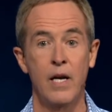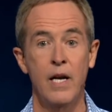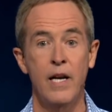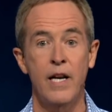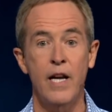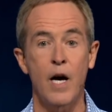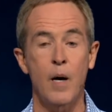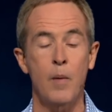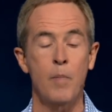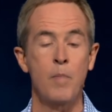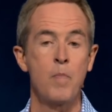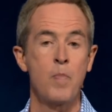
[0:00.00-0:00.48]

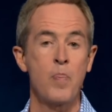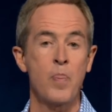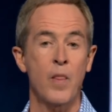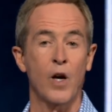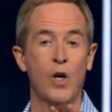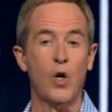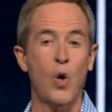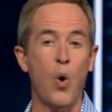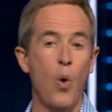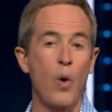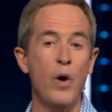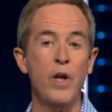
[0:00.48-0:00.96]
Now,
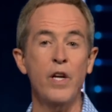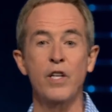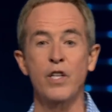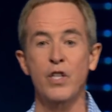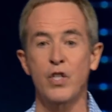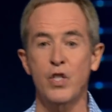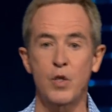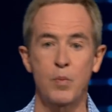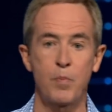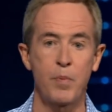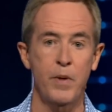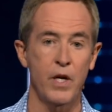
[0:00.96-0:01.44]
according to
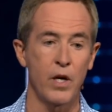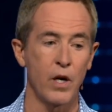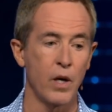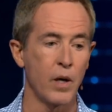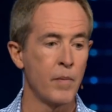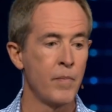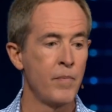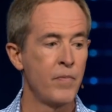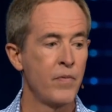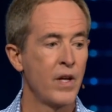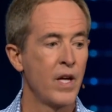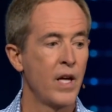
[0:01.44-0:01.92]

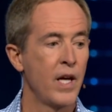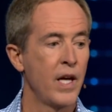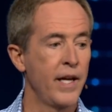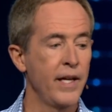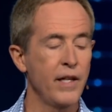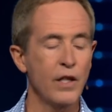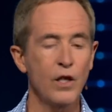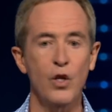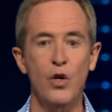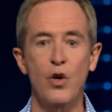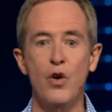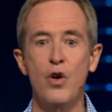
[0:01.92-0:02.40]
Speer,
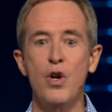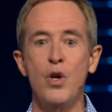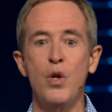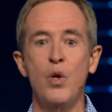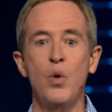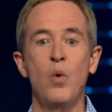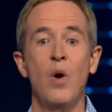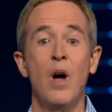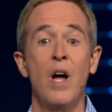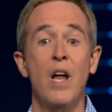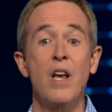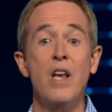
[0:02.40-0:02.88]
Hitler
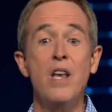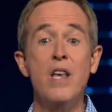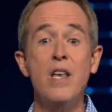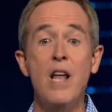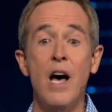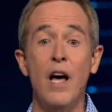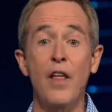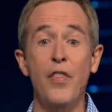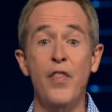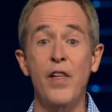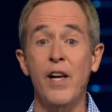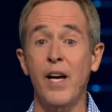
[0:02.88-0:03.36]
knew
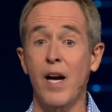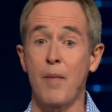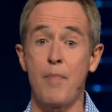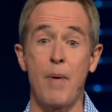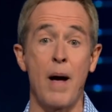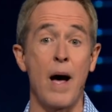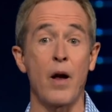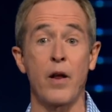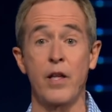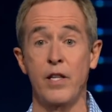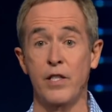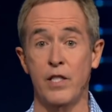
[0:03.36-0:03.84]
nothing
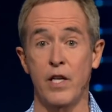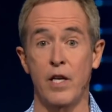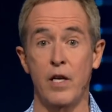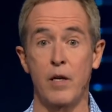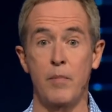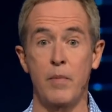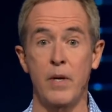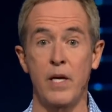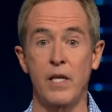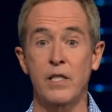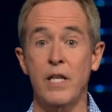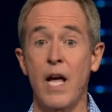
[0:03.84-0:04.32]
about his
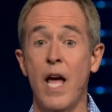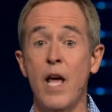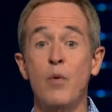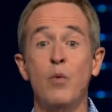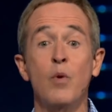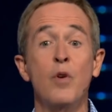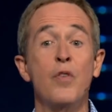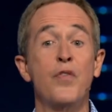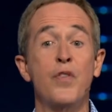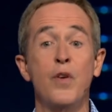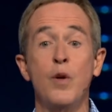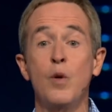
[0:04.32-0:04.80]
enemies and
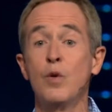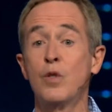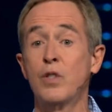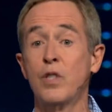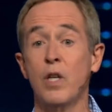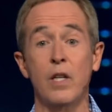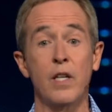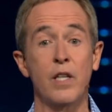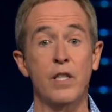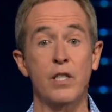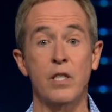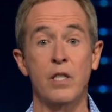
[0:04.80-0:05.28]
refused
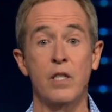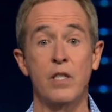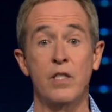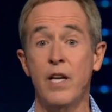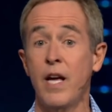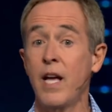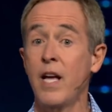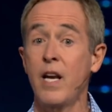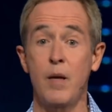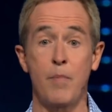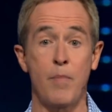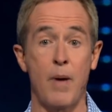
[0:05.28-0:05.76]
to listen
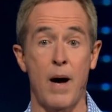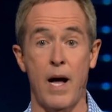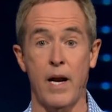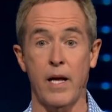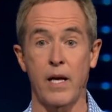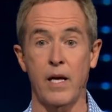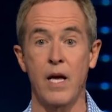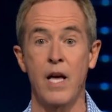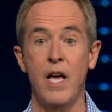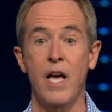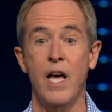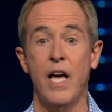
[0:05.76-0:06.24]
to
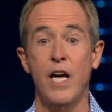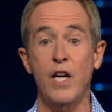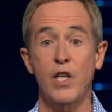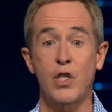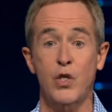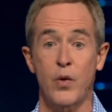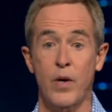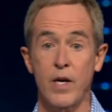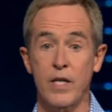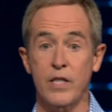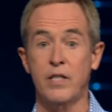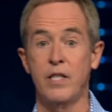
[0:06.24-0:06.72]
anybody. He
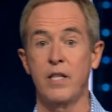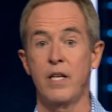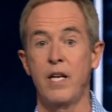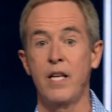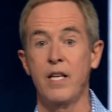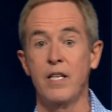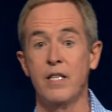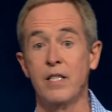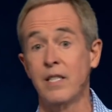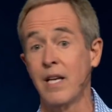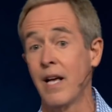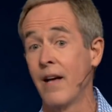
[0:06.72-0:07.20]
trusted
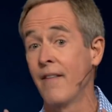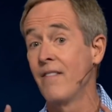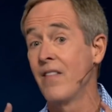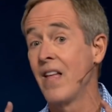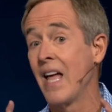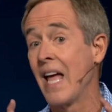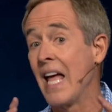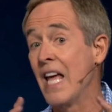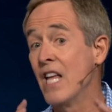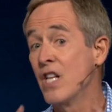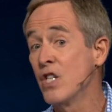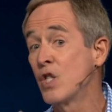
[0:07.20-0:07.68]
his
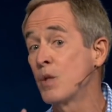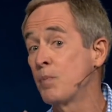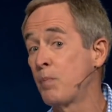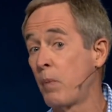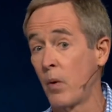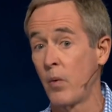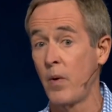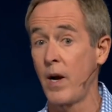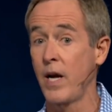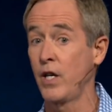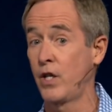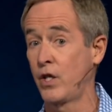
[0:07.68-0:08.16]

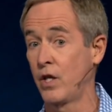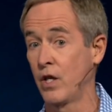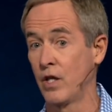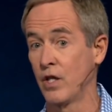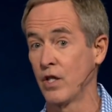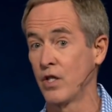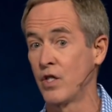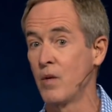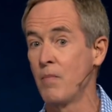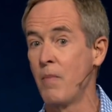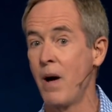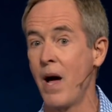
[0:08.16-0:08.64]

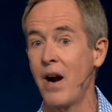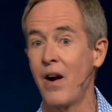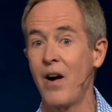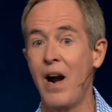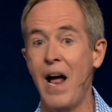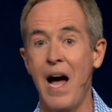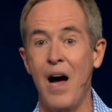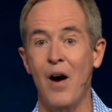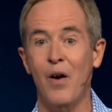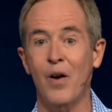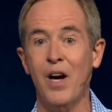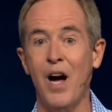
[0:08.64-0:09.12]
inspirations, no matter
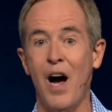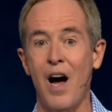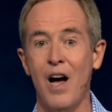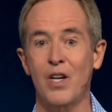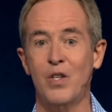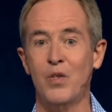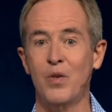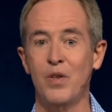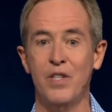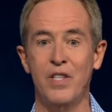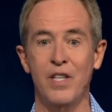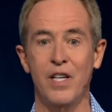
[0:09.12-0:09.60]
how
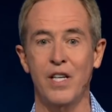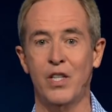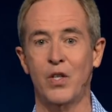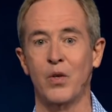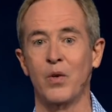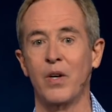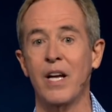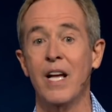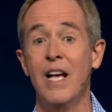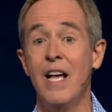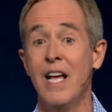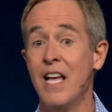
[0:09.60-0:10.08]

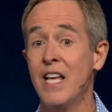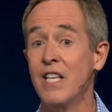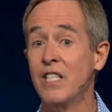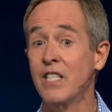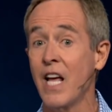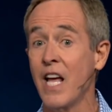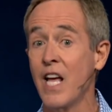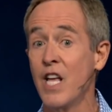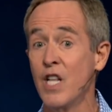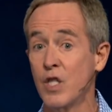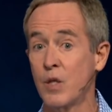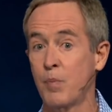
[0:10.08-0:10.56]
contradictory his
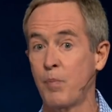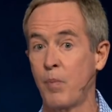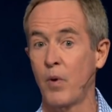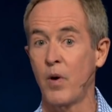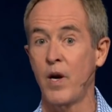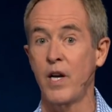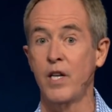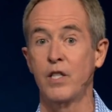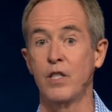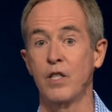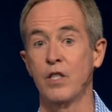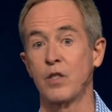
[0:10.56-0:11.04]

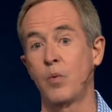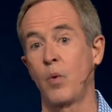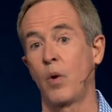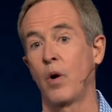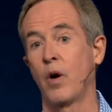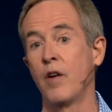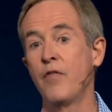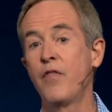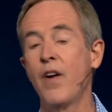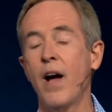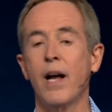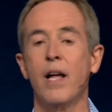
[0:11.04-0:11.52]
inspirations
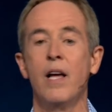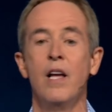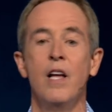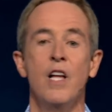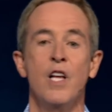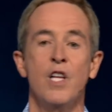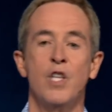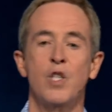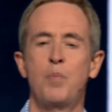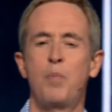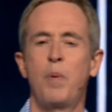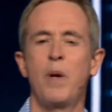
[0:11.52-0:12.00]
were. In fact,
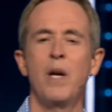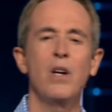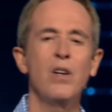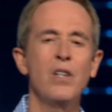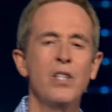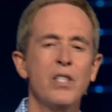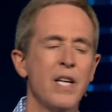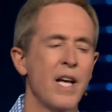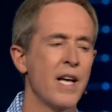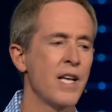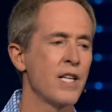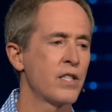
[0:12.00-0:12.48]
Speer
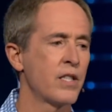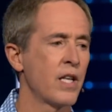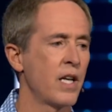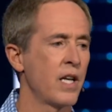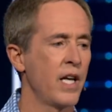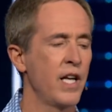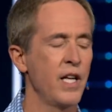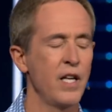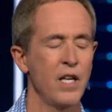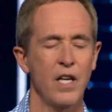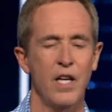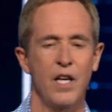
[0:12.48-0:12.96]
says that
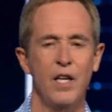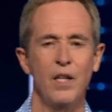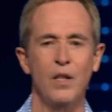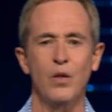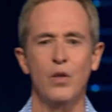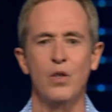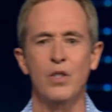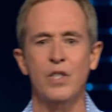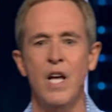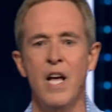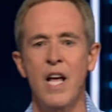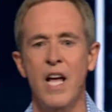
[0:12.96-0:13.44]

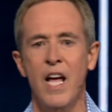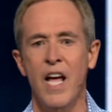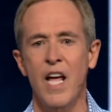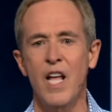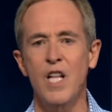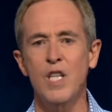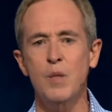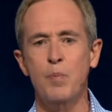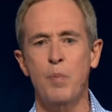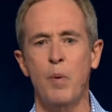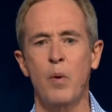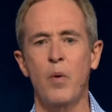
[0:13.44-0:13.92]
Hitler's
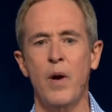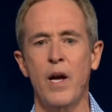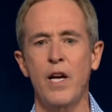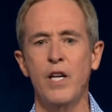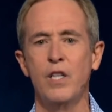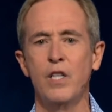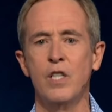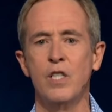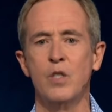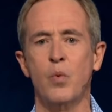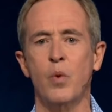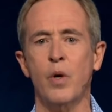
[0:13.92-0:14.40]

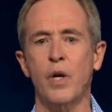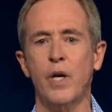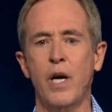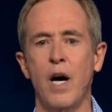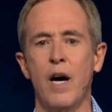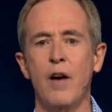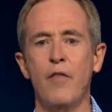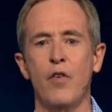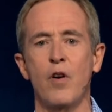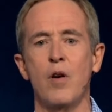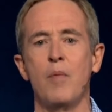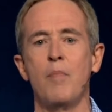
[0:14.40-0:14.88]
inspirations were
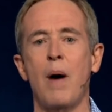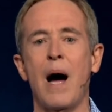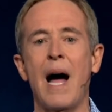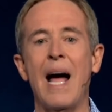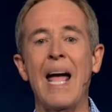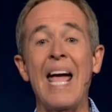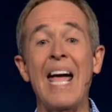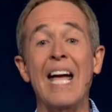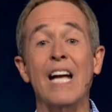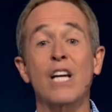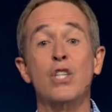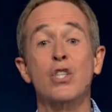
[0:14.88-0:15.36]
governed
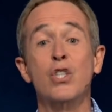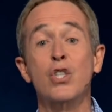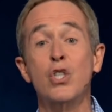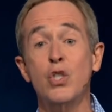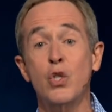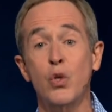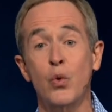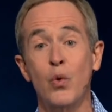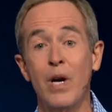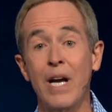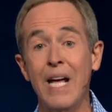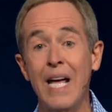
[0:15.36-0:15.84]
by
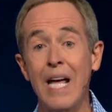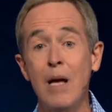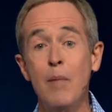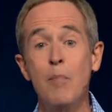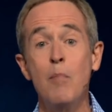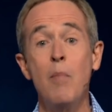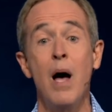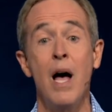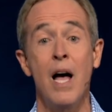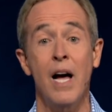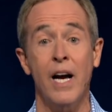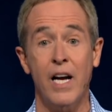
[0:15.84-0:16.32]

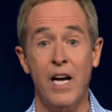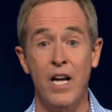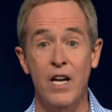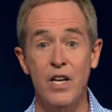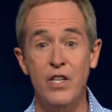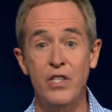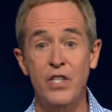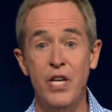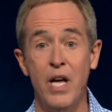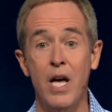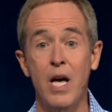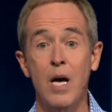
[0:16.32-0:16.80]
extreme
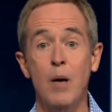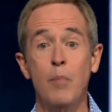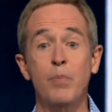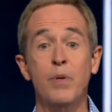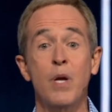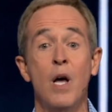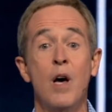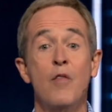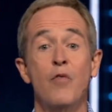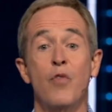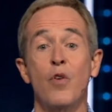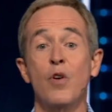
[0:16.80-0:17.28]

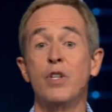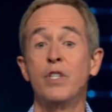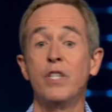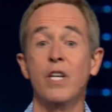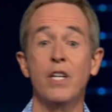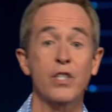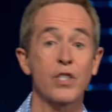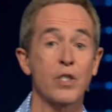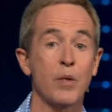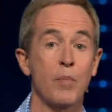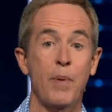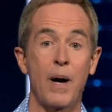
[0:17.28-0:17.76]
contempt for
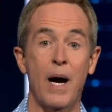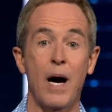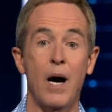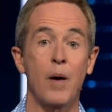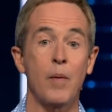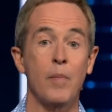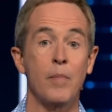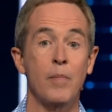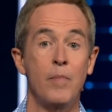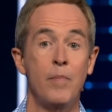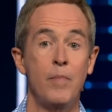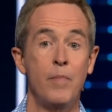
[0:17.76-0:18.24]
just
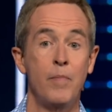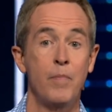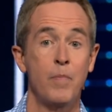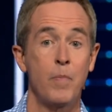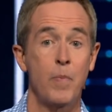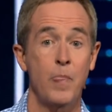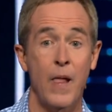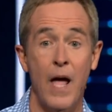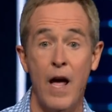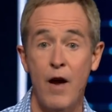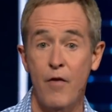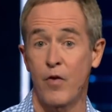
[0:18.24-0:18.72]
about
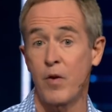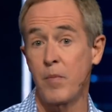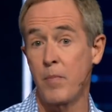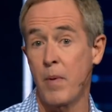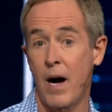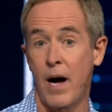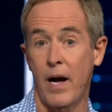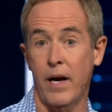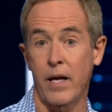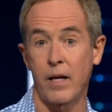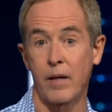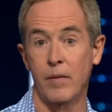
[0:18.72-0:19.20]

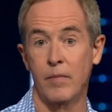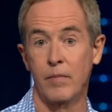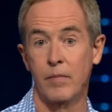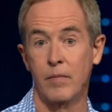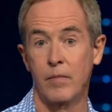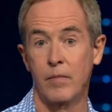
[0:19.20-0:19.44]
everybody.